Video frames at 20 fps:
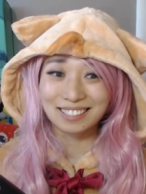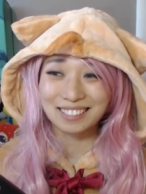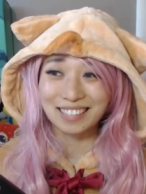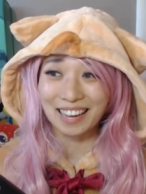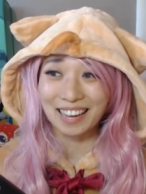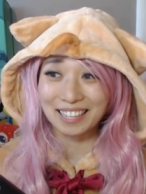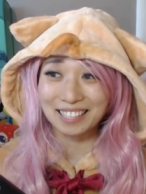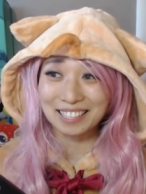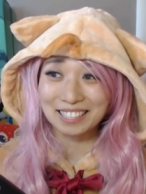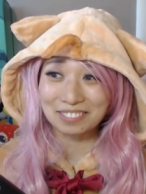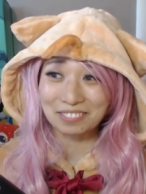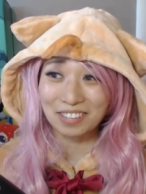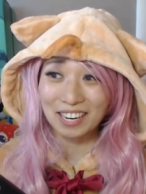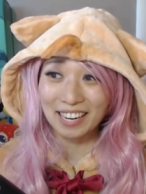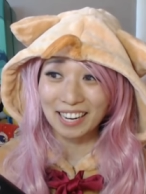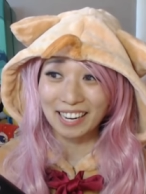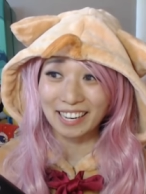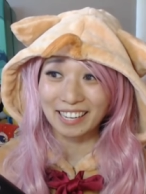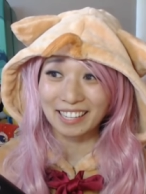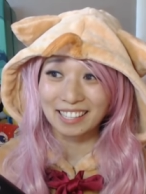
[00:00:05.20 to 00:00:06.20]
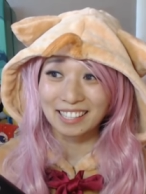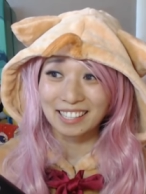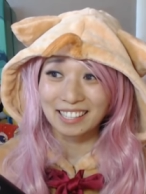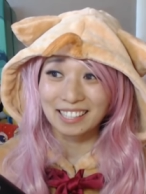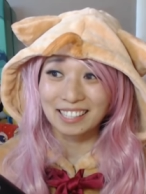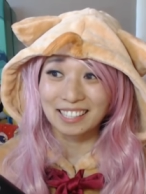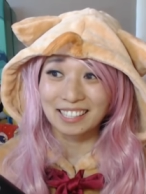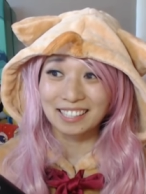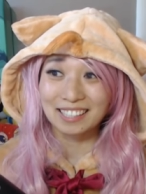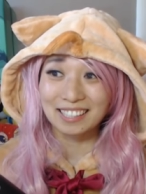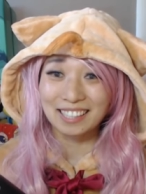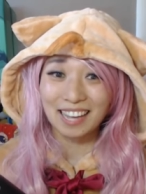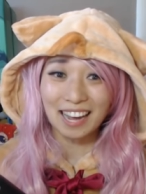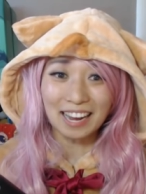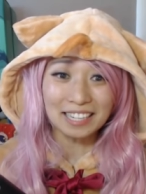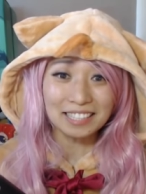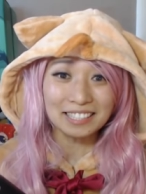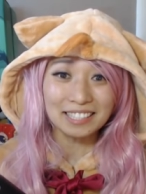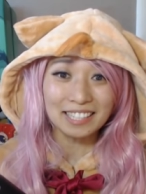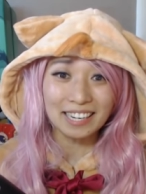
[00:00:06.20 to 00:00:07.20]
That is right,
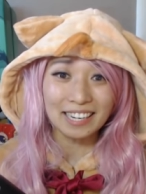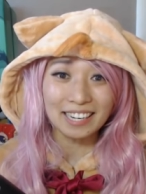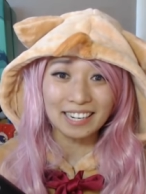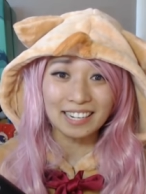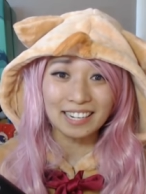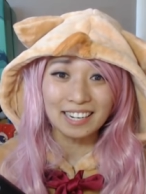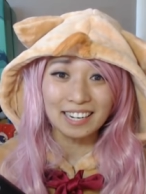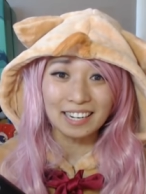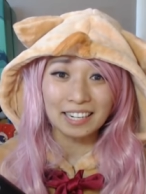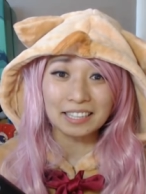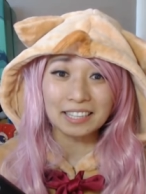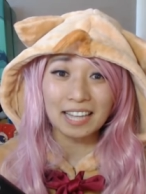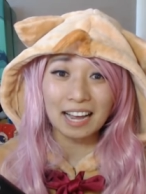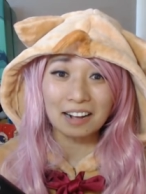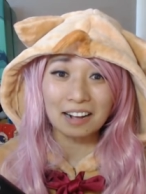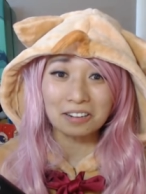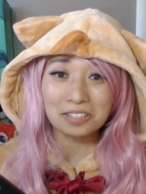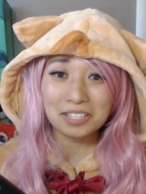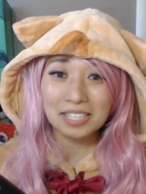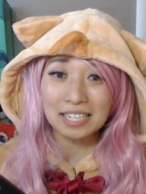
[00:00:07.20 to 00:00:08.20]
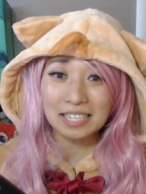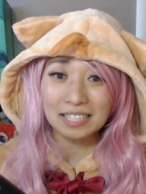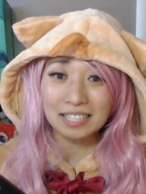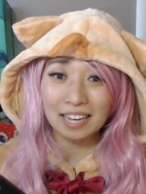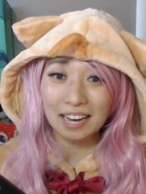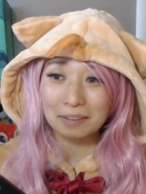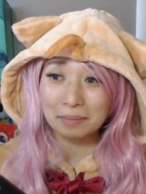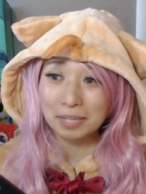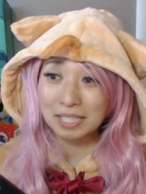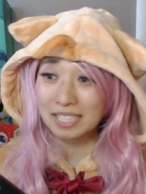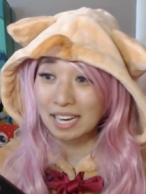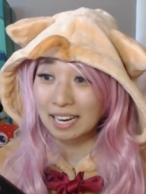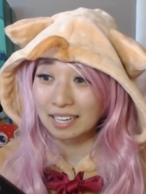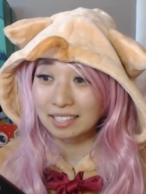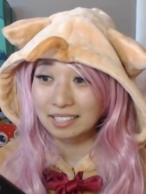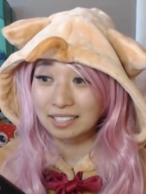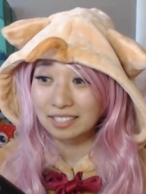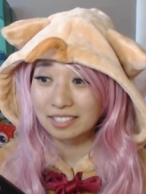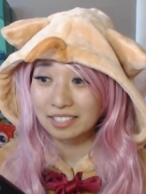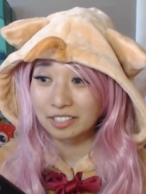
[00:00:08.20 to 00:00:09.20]
19,000 diamonds
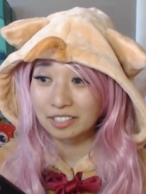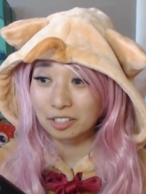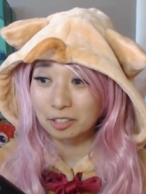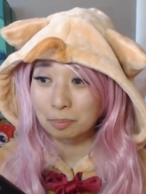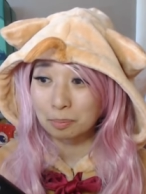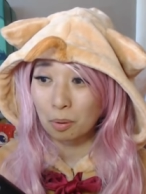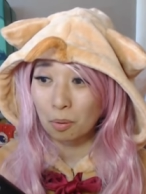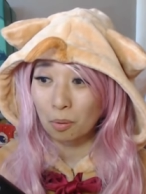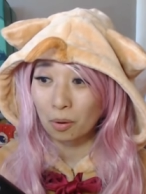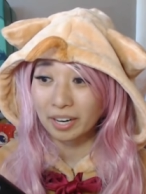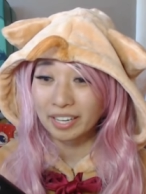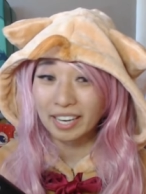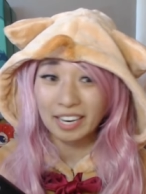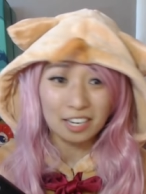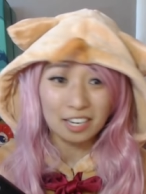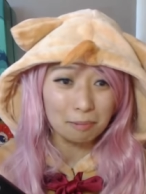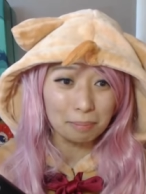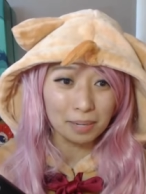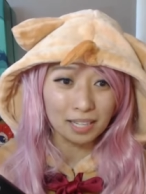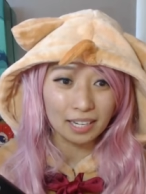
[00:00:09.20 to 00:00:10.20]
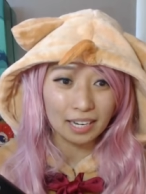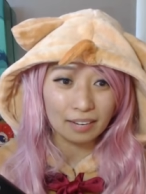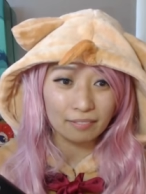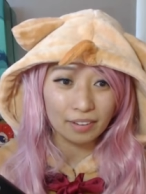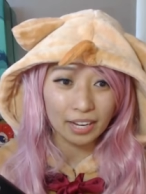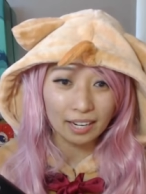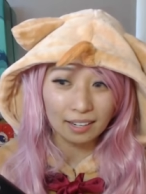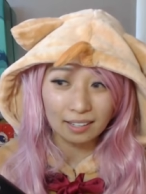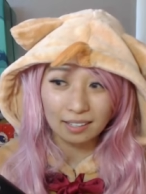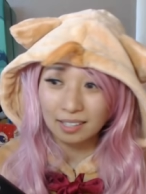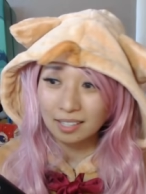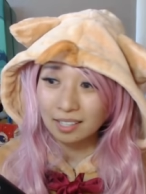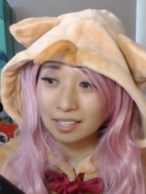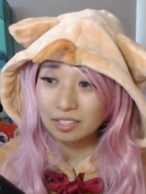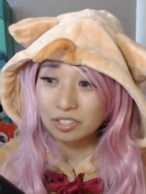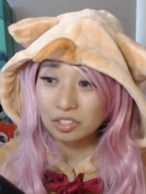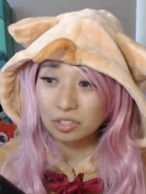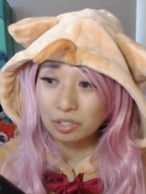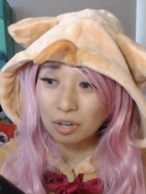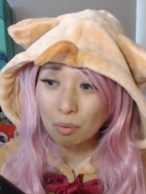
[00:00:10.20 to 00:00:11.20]
and considered poor. Can you believe it?
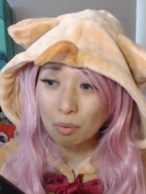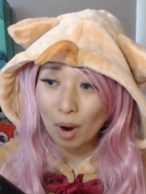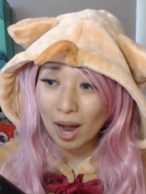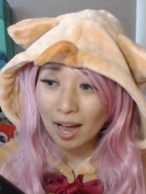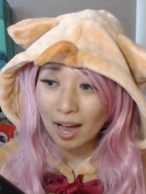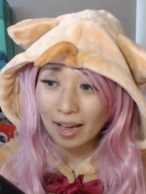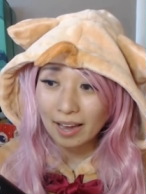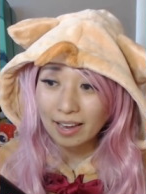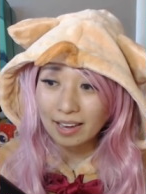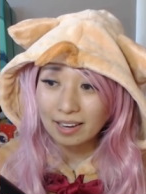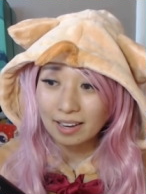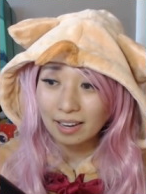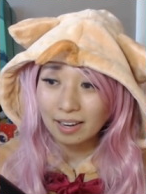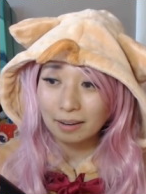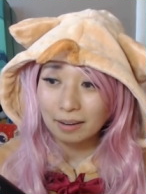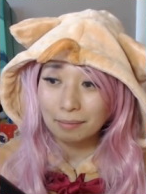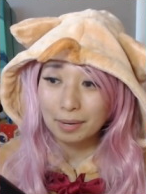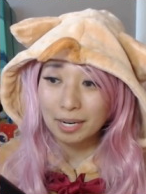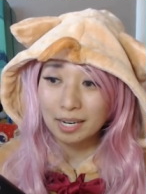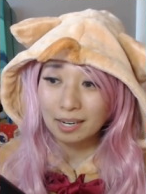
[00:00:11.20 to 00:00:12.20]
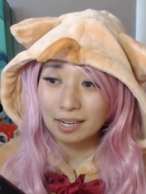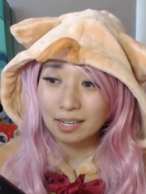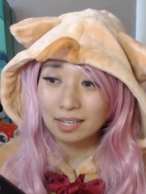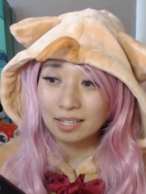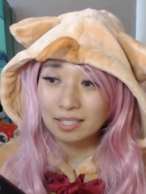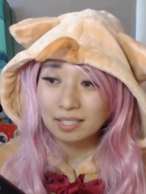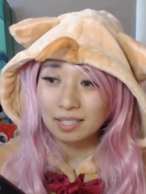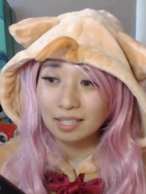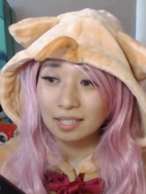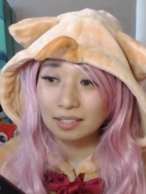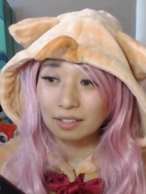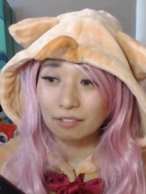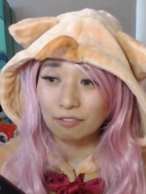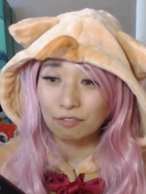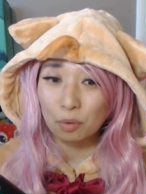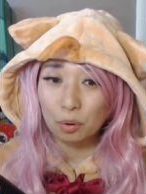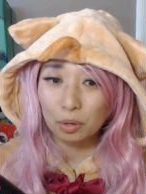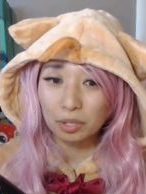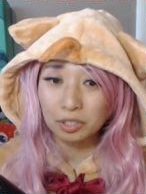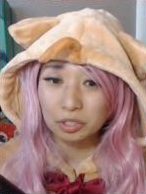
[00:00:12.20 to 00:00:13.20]
Do you know why? Because the
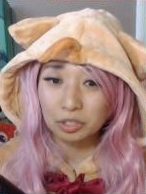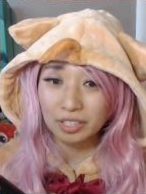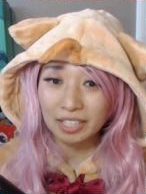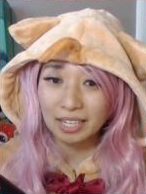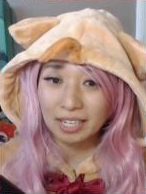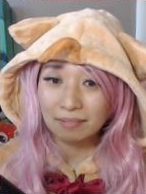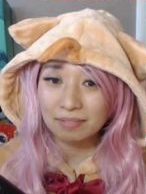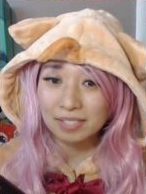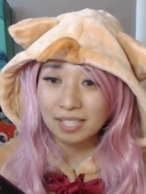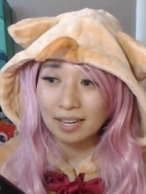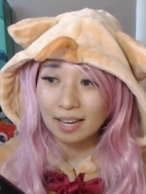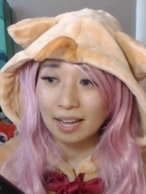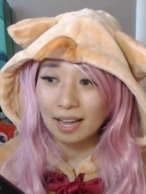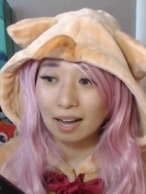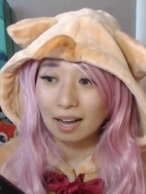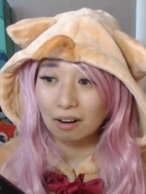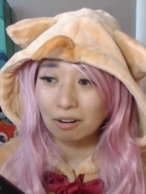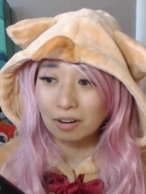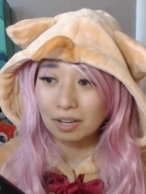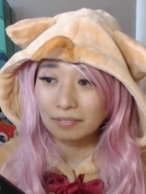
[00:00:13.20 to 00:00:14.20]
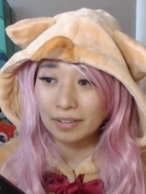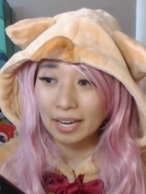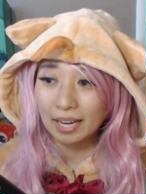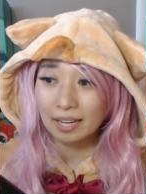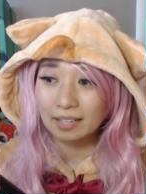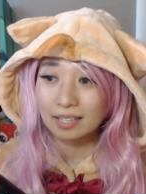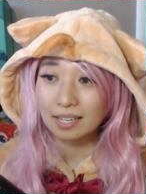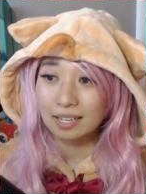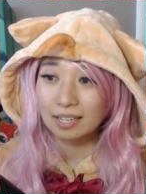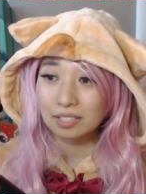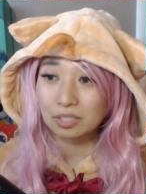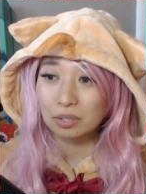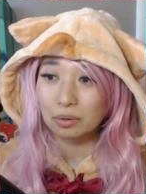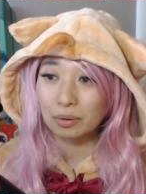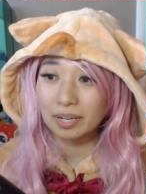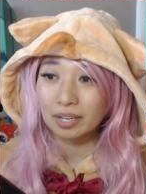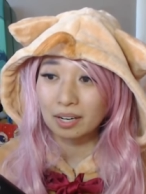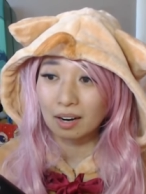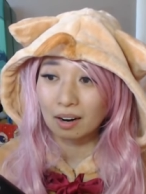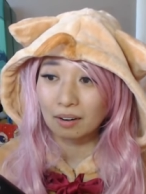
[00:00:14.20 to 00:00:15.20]
Four Dreams Hell event is
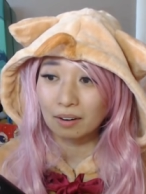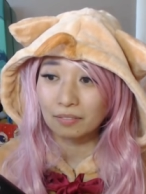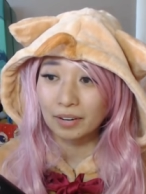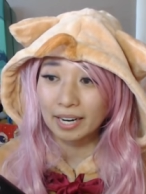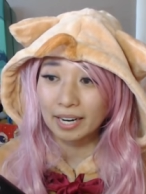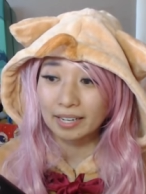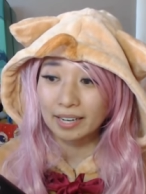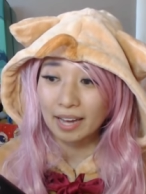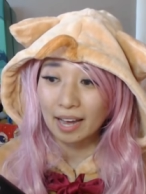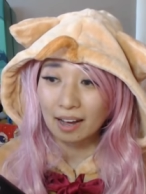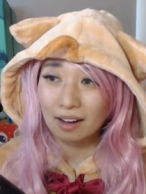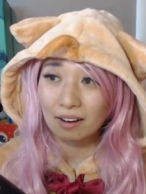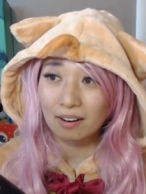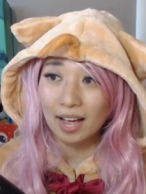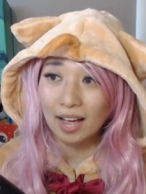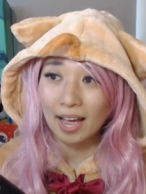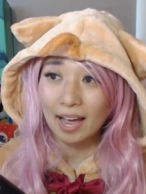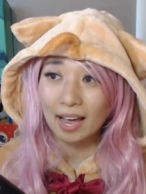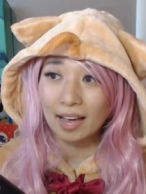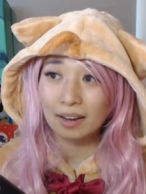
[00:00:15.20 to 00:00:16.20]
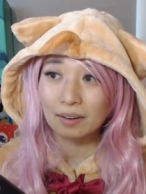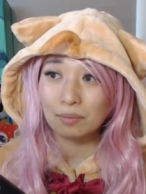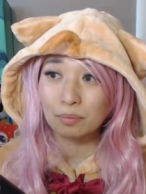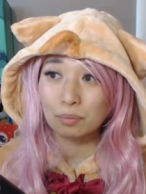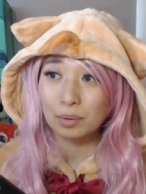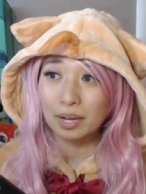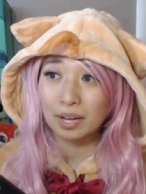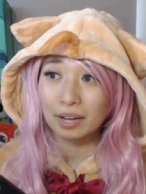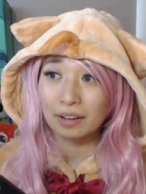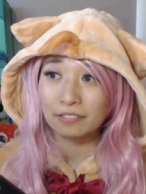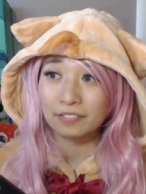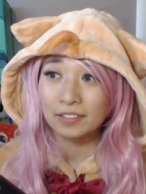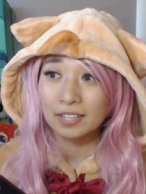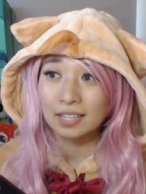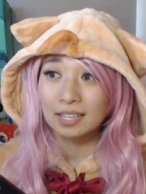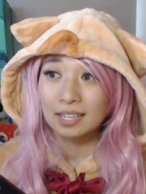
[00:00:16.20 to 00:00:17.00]
going on right now, and with